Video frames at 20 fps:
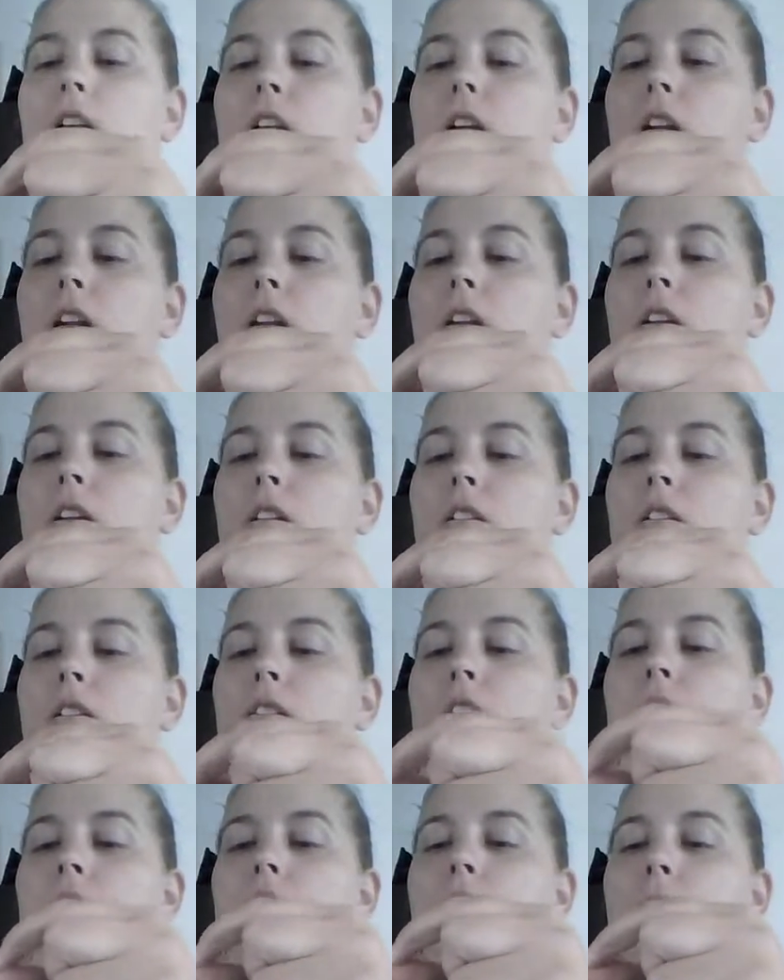Kind of
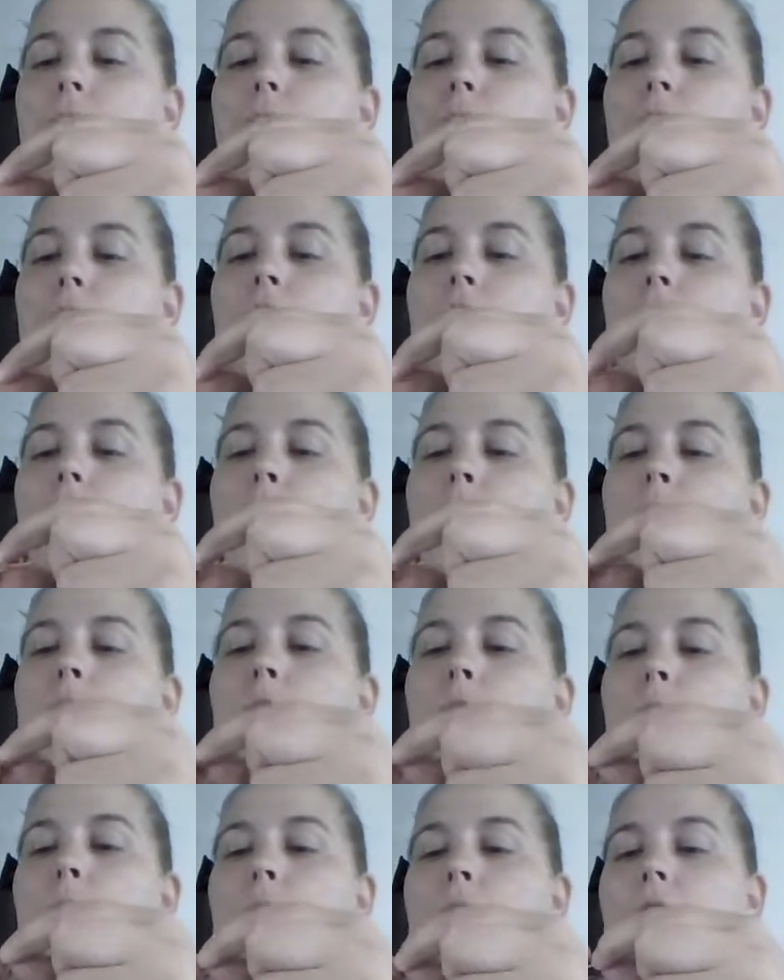wiggle,
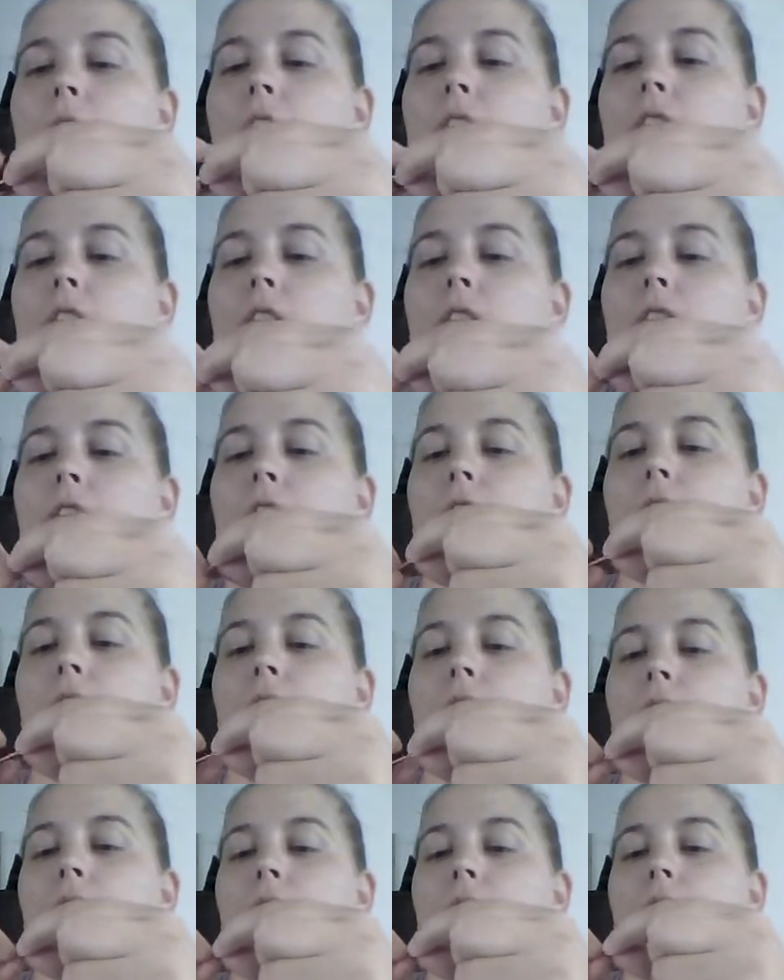wiggle, wiggle.